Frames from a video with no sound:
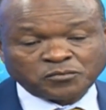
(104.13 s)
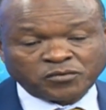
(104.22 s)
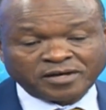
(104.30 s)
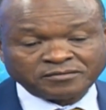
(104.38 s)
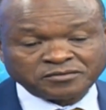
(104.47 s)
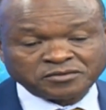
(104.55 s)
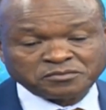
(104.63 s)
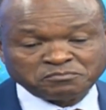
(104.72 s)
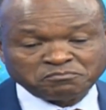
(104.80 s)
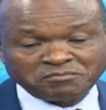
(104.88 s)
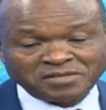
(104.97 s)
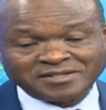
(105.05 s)
We have to
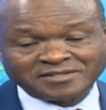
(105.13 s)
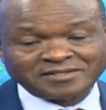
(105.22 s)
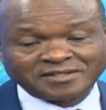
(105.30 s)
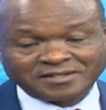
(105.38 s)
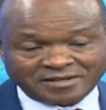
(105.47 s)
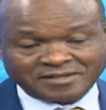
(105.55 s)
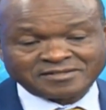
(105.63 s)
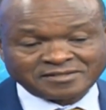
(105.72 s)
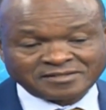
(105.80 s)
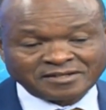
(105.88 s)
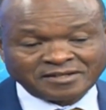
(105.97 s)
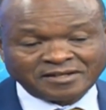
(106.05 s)
manage the
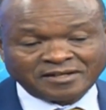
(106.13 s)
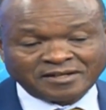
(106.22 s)
crisis.